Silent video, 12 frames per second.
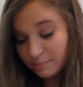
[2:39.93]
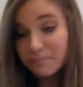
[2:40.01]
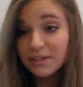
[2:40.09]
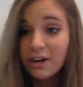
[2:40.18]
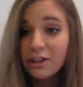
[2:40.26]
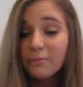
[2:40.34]

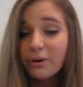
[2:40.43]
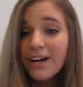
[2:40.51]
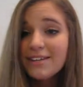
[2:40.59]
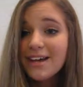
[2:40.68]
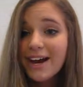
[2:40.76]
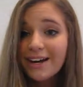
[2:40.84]
But on the
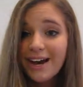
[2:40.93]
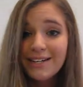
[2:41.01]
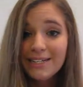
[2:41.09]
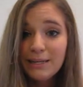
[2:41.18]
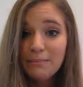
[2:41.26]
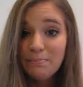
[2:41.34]
bright side, I
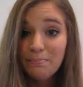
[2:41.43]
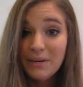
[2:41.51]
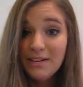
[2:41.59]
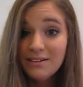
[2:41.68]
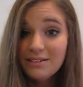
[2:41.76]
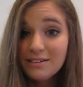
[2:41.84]
did meet,